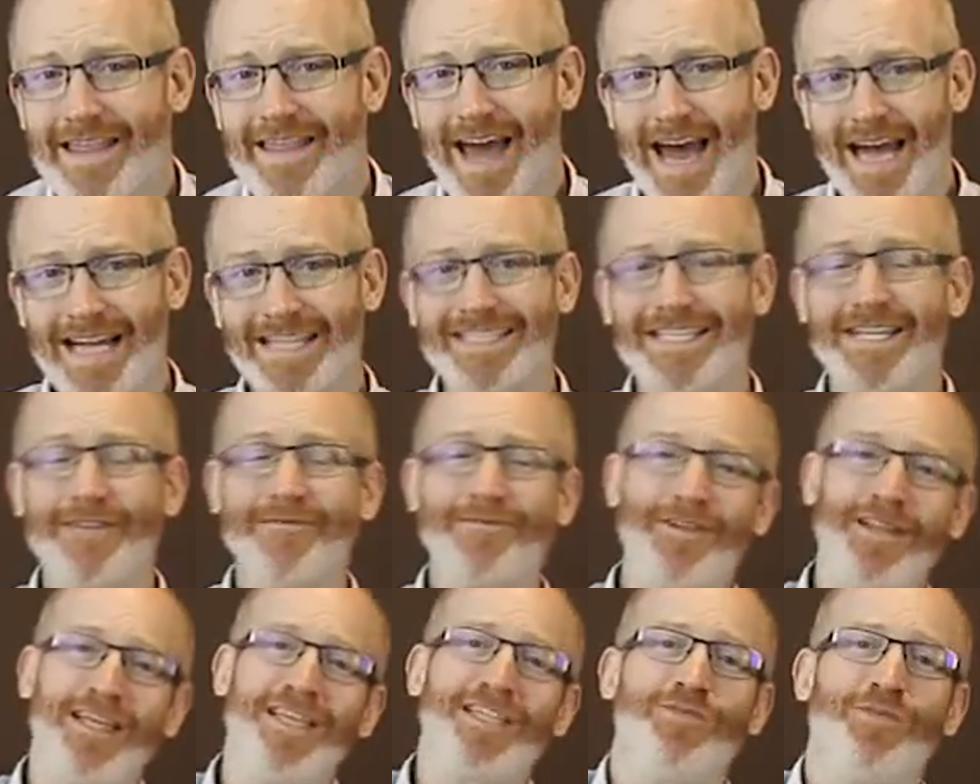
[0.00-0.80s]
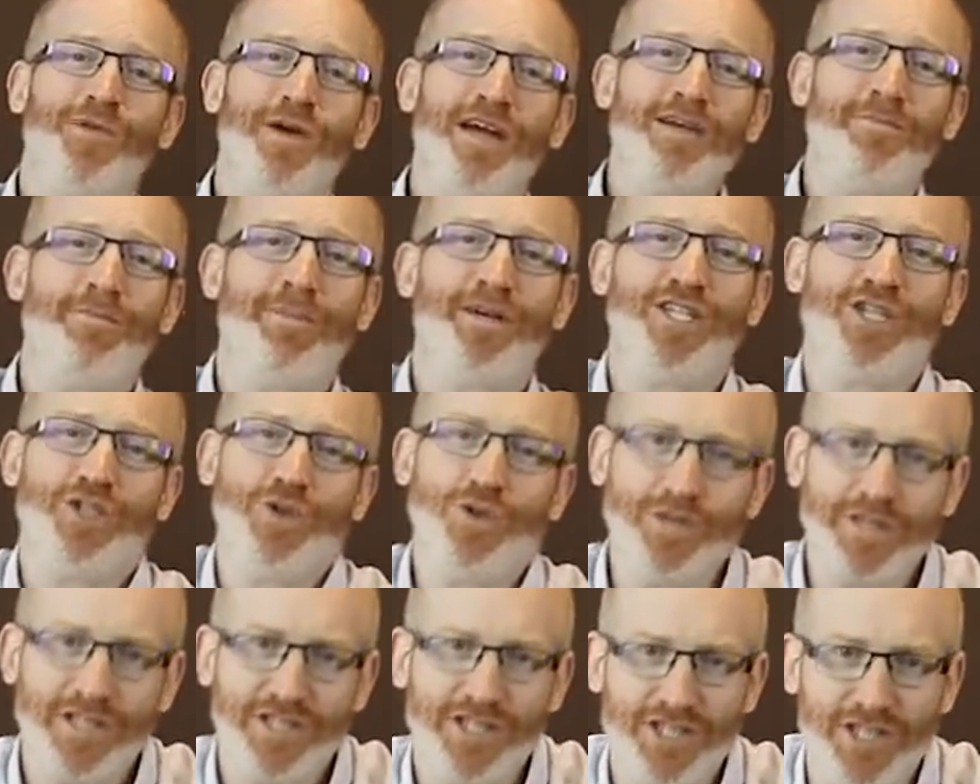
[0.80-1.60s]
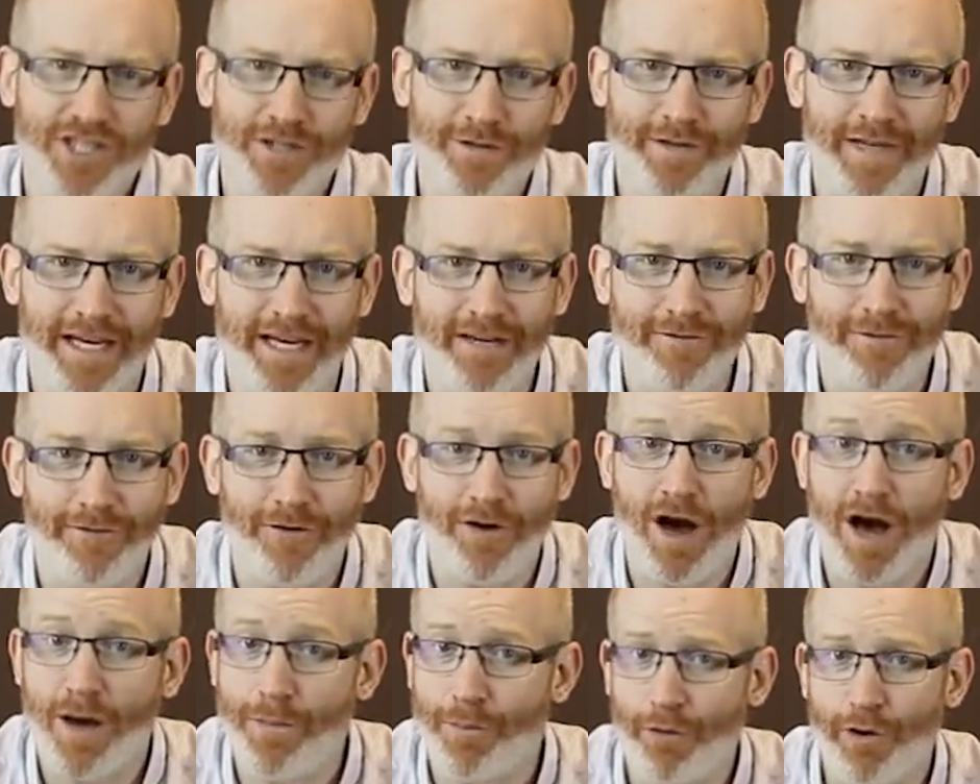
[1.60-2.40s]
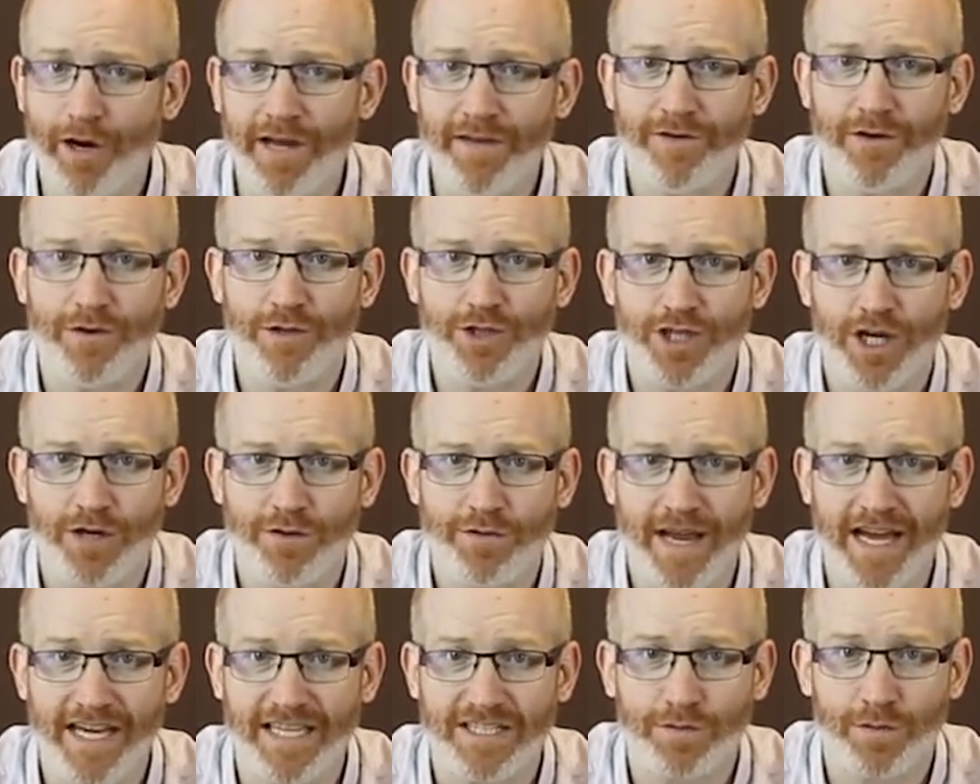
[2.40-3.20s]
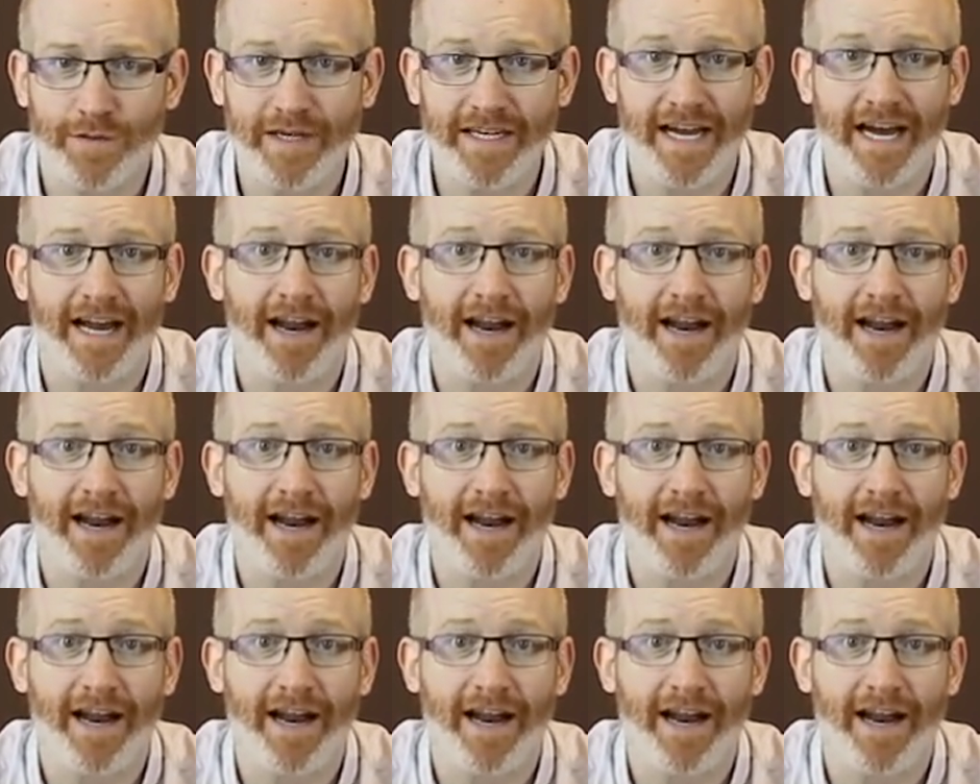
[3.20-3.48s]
That's it for this week. Be sure to tune in for our preview show next week,